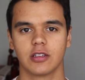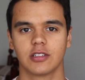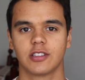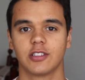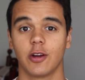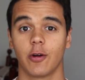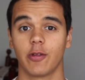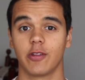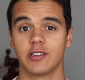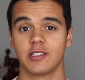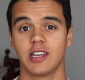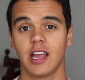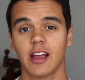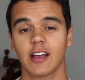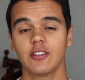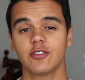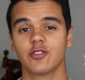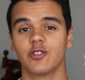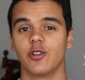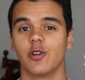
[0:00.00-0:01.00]
So the
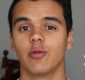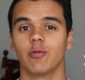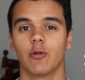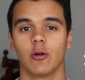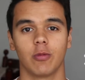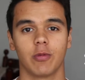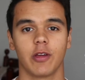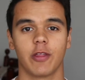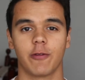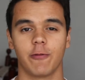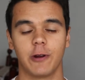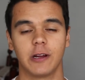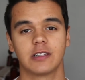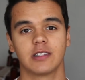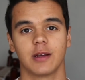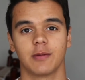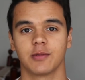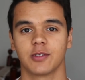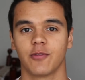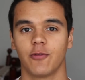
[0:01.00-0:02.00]
second term will be 3
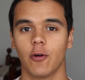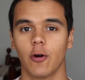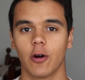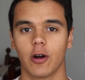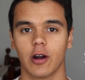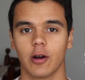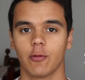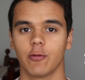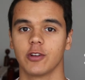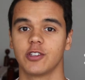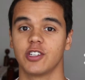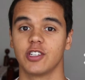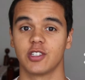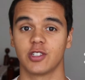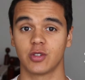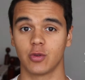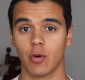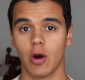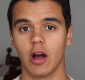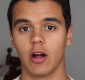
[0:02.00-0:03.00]
times 4, which is
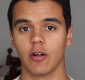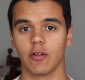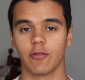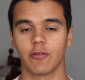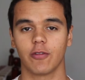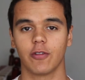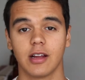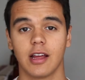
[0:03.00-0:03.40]
12.